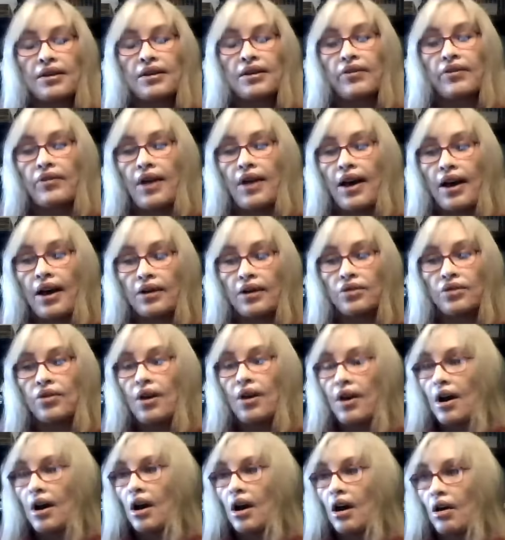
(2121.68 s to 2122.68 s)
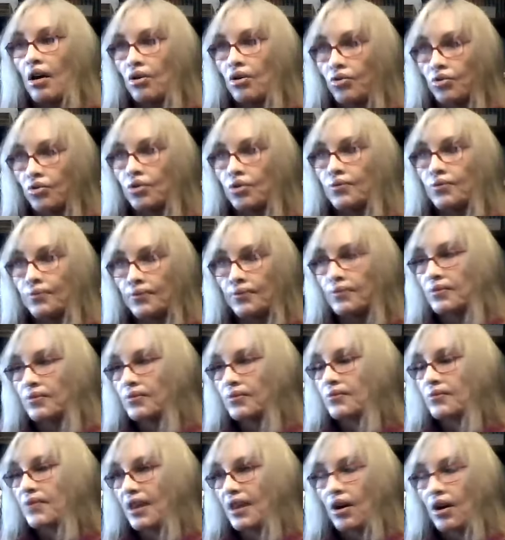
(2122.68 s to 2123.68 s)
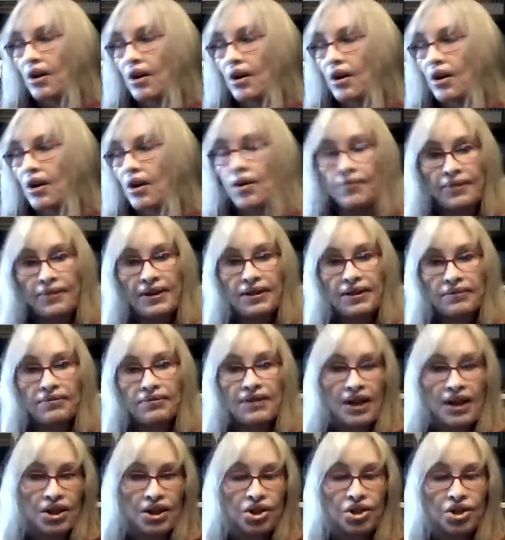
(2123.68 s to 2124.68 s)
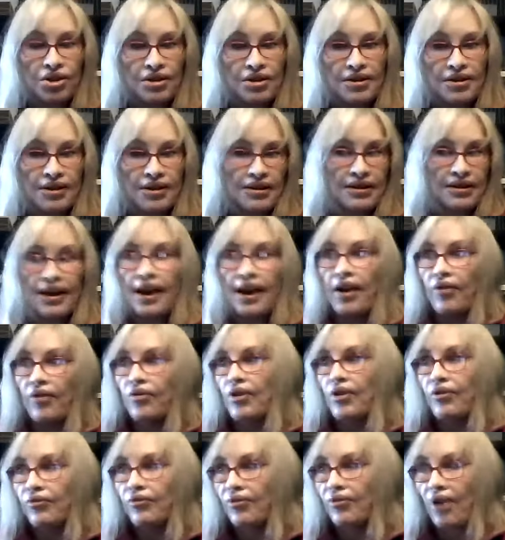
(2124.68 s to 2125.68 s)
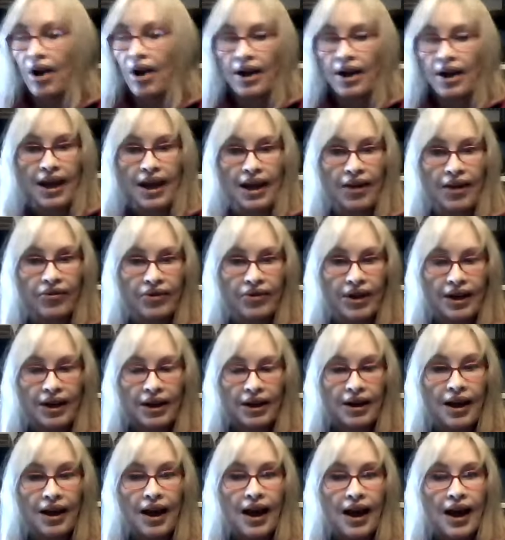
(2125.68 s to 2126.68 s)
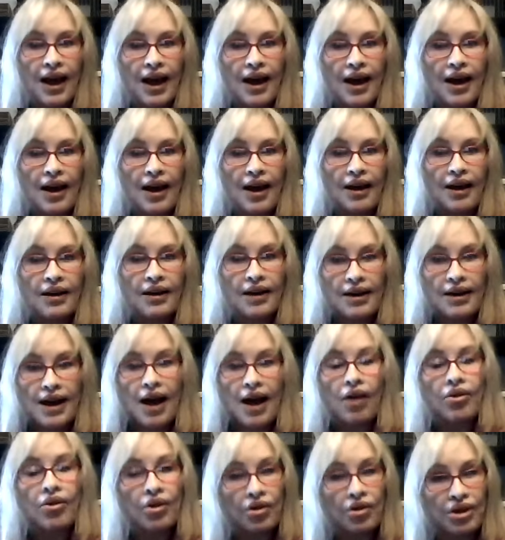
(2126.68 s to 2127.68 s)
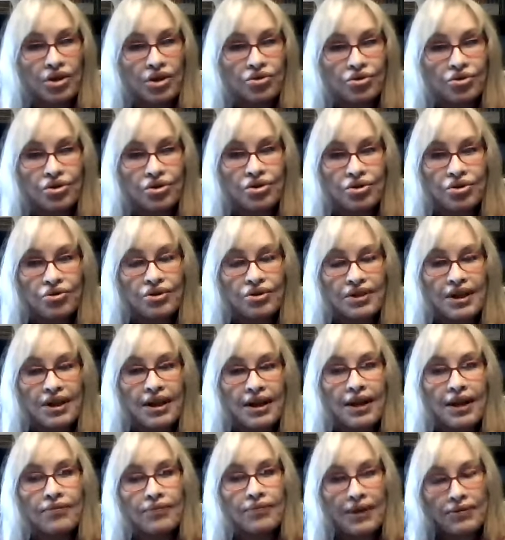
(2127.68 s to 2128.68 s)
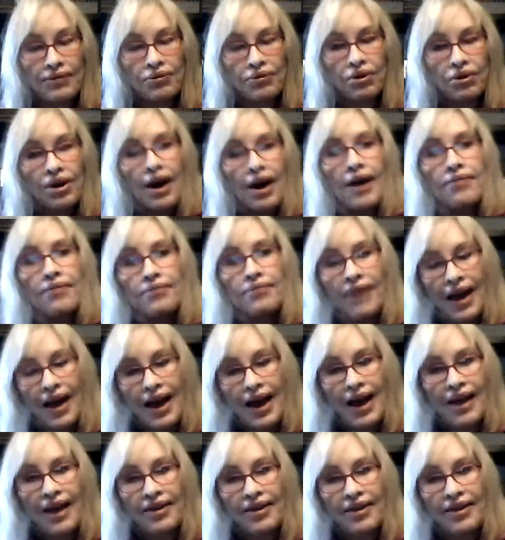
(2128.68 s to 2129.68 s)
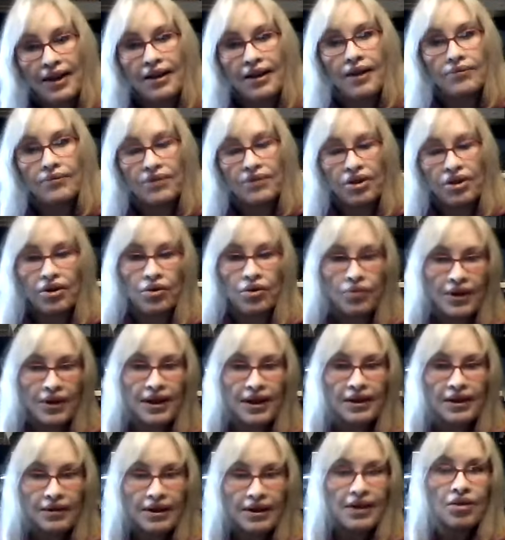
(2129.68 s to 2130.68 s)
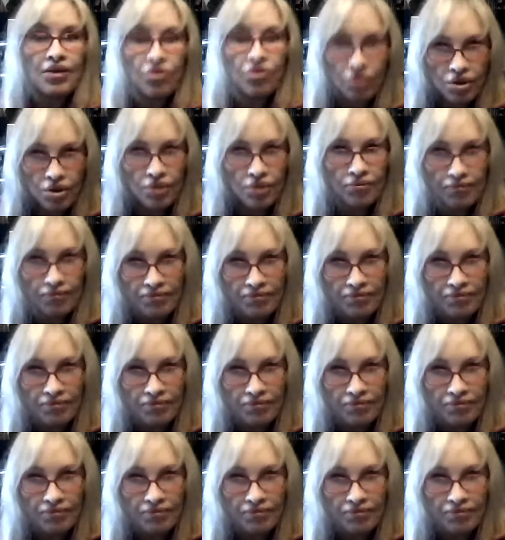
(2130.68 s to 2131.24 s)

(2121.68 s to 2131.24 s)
had a group therapy sessions, let's say every Friday evening, and now they're introducing, and people come to their weekly group